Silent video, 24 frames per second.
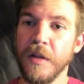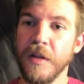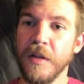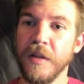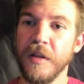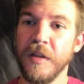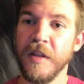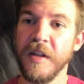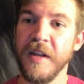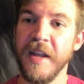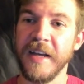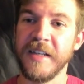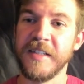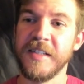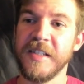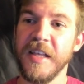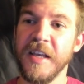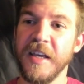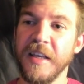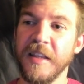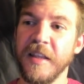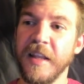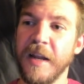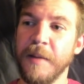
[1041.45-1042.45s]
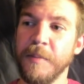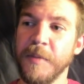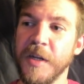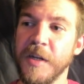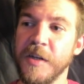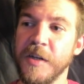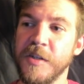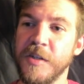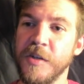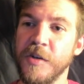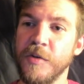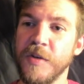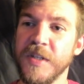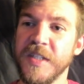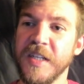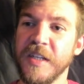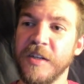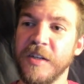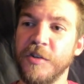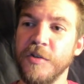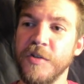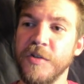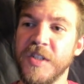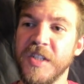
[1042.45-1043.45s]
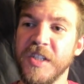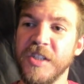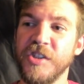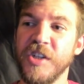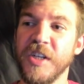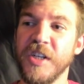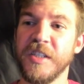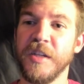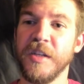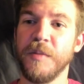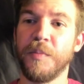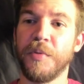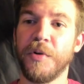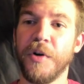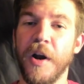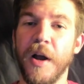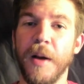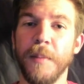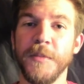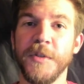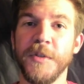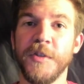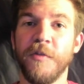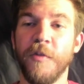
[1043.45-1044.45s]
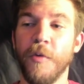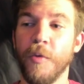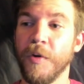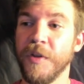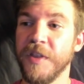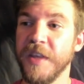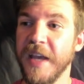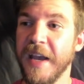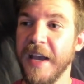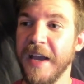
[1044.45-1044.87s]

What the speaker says: The next thing that I'm going to do is include suggested prompts for the